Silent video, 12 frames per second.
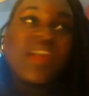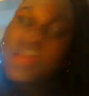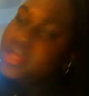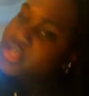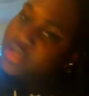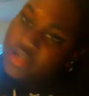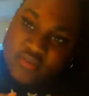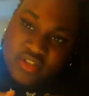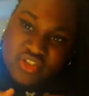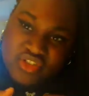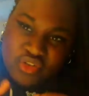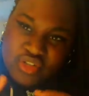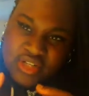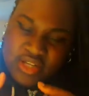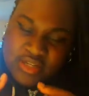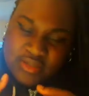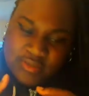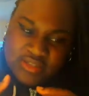I look over her shoulder
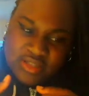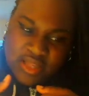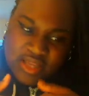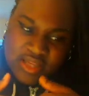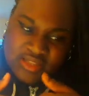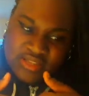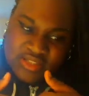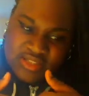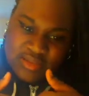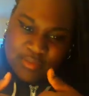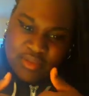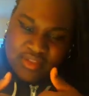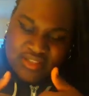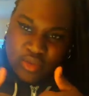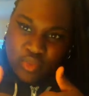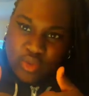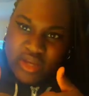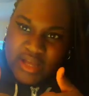and I was looking at her brother. I was
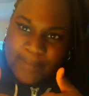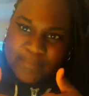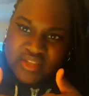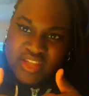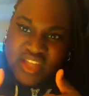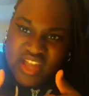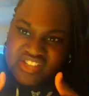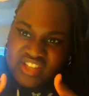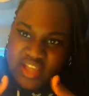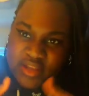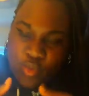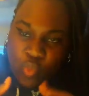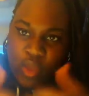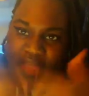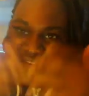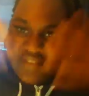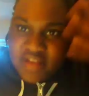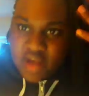like, "What happened?" And she's like
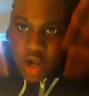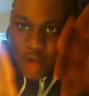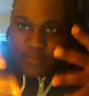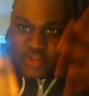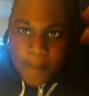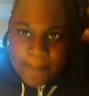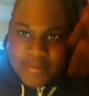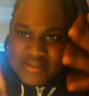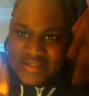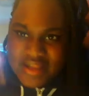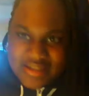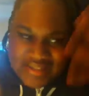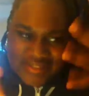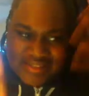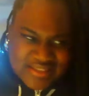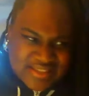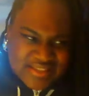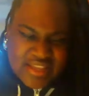waving her arms up and down like
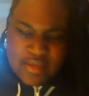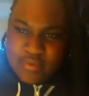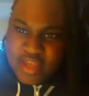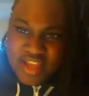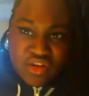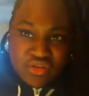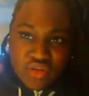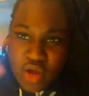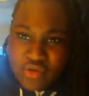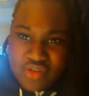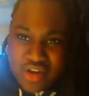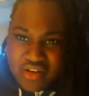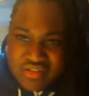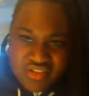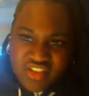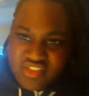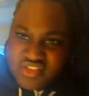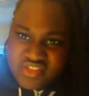this, like, "No, no,
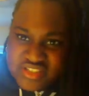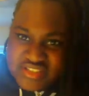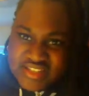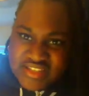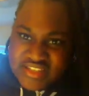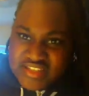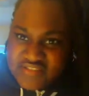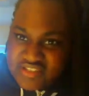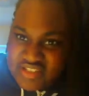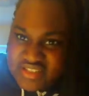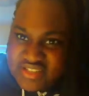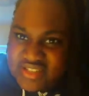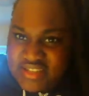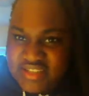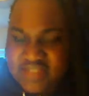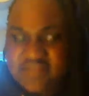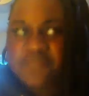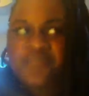no, you need to leave. You need to leave."